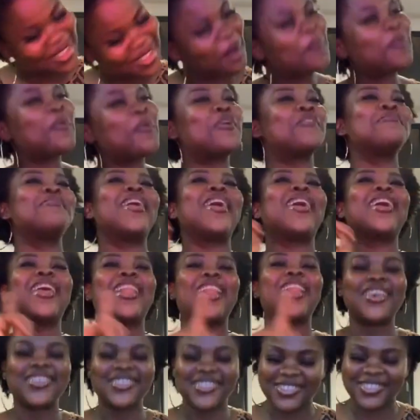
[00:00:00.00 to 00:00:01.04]
Wishing
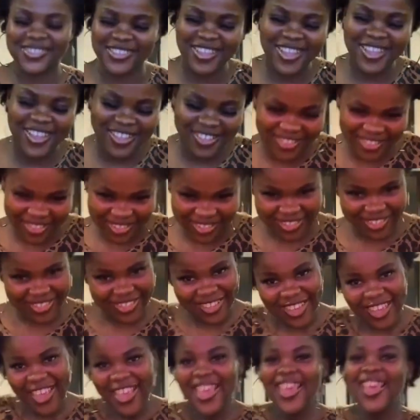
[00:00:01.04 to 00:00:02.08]
know about the
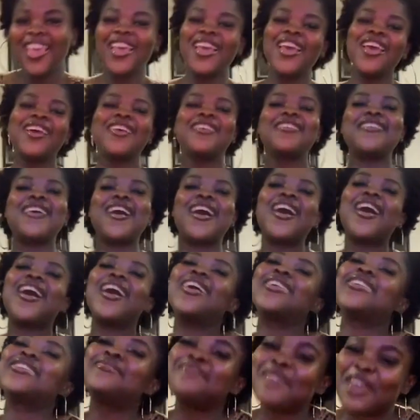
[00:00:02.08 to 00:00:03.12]
gorgeous queen,
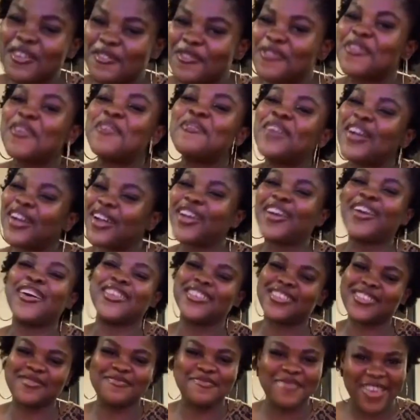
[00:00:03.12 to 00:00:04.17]
she went to
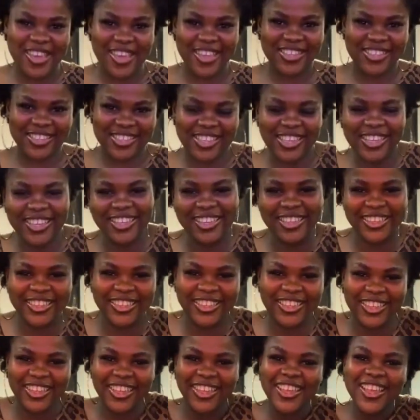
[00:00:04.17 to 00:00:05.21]
Ahmadu Bello University
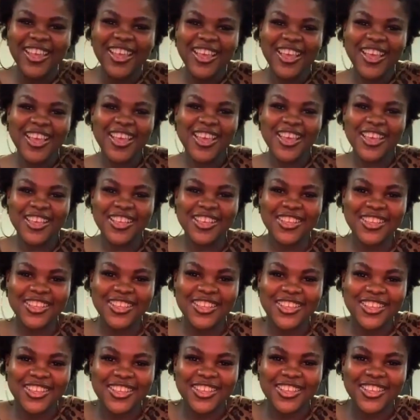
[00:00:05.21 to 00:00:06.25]
in Zaria in
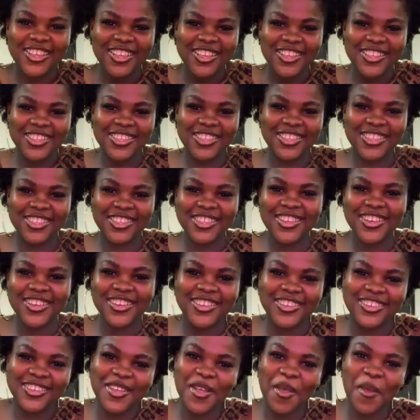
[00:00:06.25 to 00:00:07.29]
Nigeria,
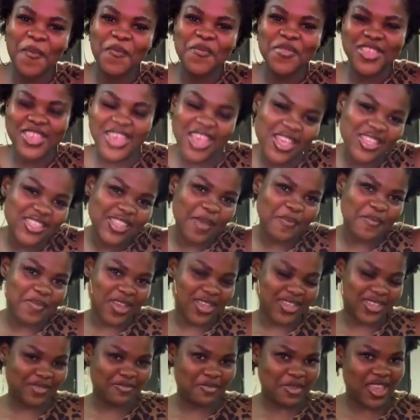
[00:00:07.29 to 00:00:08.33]
where she
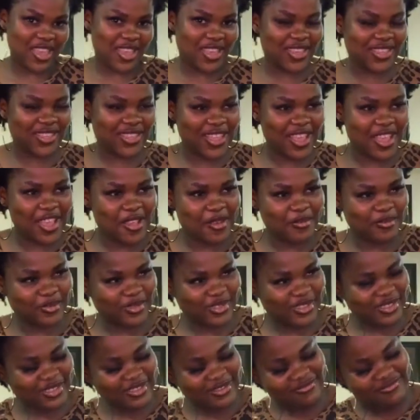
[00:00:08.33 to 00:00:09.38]
graduated
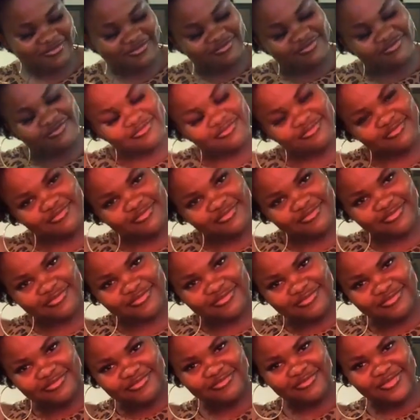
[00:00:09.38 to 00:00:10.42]
and has a
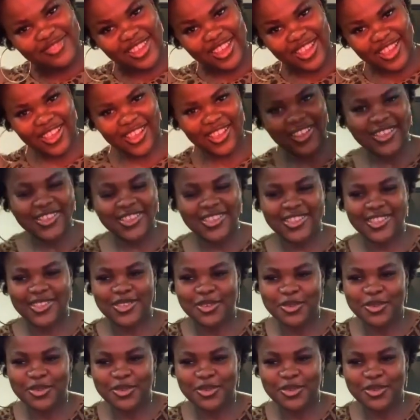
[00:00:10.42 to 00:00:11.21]
master's degree.